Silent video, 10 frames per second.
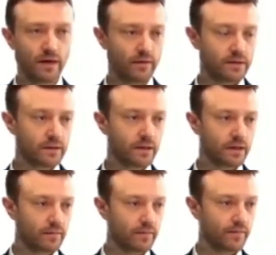And this
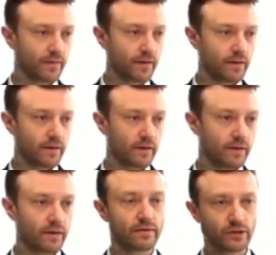income,
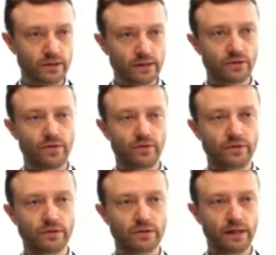the Russian tax
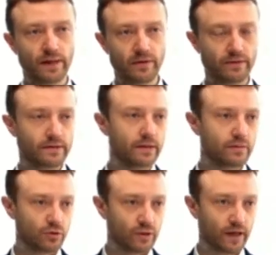authorities claimed that this
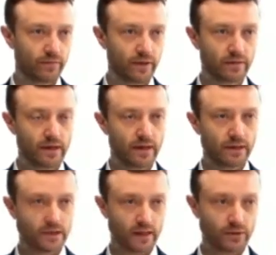income should have been
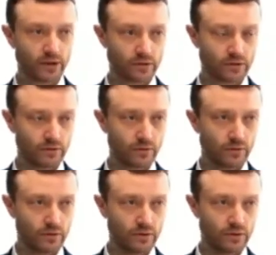subject
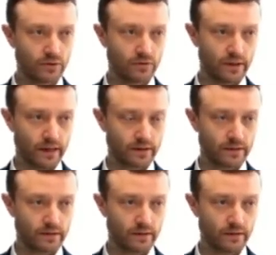to
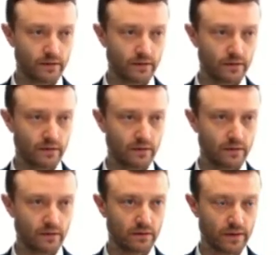tax in
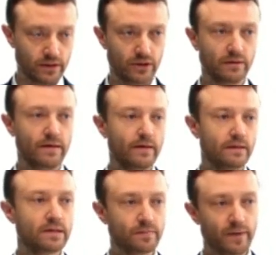Russia,
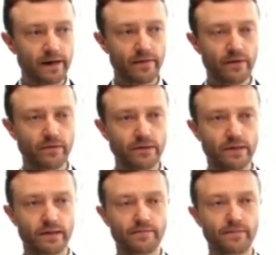despite there is
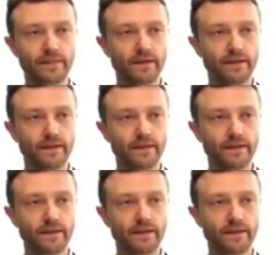a